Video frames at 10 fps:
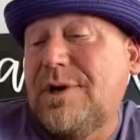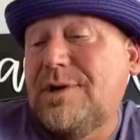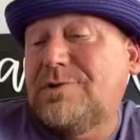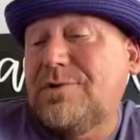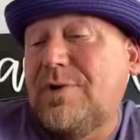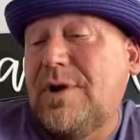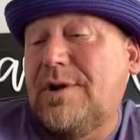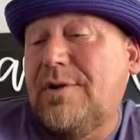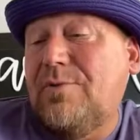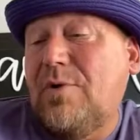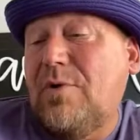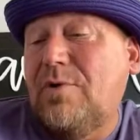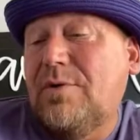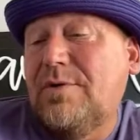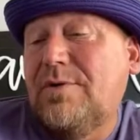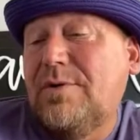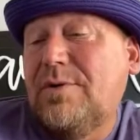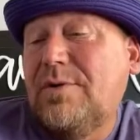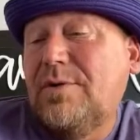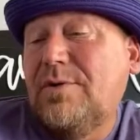country right here, Rogue,
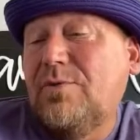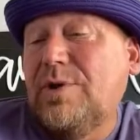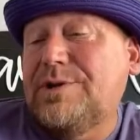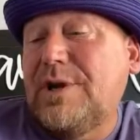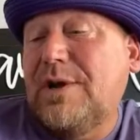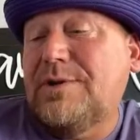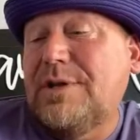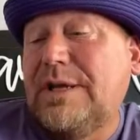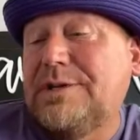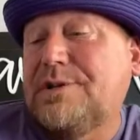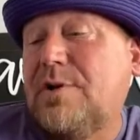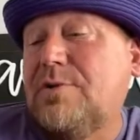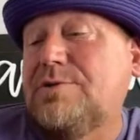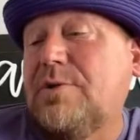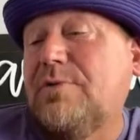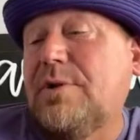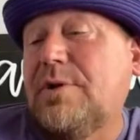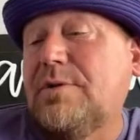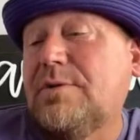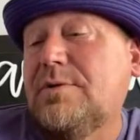reaching out to the East Coast over here.